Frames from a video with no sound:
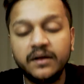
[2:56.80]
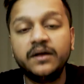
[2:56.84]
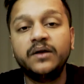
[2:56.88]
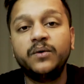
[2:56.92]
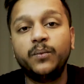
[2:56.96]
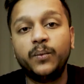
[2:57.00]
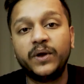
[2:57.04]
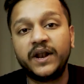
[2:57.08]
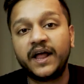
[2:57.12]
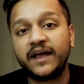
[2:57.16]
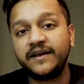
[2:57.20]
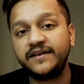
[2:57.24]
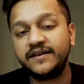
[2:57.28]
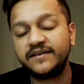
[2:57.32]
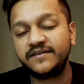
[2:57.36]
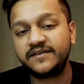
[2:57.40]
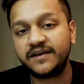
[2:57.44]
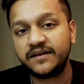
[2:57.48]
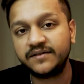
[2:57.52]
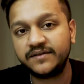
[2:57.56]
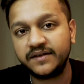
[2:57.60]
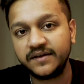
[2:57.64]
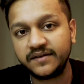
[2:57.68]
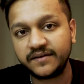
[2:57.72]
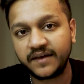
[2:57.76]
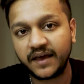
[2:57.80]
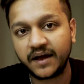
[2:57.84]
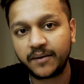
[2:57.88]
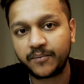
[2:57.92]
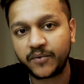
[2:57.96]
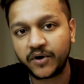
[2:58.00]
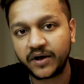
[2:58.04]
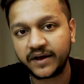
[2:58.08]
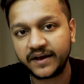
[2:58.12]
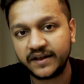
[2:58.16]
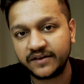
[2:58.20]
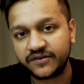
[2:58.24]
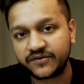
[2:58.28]
When I tested this
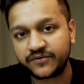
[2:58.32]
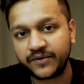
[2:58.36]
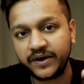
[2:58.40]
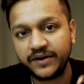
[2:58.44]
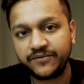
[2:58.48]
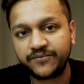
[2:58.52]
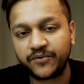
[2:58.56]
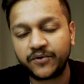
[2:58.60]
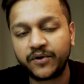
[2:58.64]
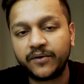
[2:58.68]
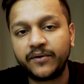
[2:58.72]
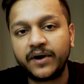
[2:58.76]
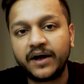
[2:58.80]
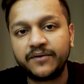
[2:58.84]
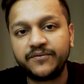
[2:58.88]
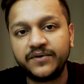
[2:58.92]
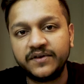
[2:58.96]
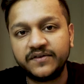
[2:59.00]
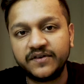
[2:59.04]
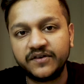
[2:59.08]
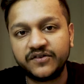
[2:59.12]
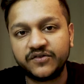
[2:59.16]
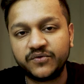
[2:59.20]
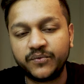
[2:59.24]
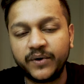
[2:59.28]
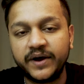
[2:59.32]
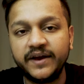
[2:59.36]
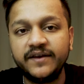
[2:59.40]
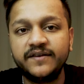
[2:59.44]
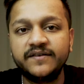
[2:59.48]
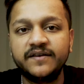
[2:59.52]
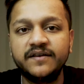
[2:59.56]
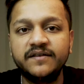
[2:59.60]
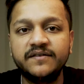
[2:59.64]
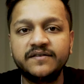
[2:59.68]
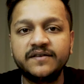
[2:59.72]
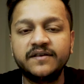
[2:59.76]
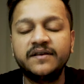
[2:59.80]
camera in street photography
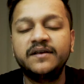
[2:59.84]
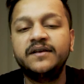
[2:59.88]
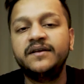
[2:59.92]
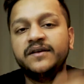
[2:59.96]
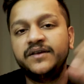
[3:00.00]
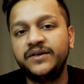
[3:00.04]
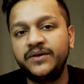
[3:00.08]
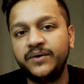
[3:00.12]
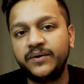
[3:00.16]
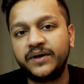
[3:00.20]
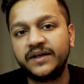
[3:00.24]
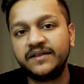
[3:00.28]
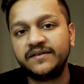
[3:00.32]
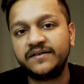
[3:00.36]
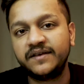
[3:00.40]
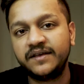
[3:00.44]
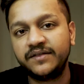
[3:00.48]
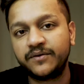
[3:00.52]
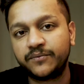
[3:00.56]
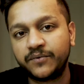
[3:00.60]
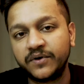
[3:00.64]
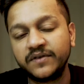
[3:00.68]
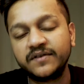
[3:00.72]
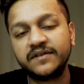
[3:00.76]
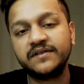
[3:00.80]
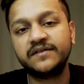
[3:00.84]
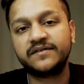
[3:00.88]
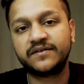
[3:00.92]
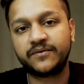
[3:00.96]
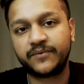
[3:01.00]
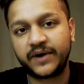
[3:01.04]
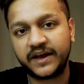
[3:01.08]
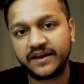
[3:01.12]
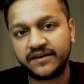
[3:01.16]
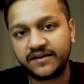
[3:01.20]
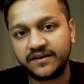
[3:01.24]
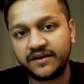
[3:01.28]
situations, you can see the results right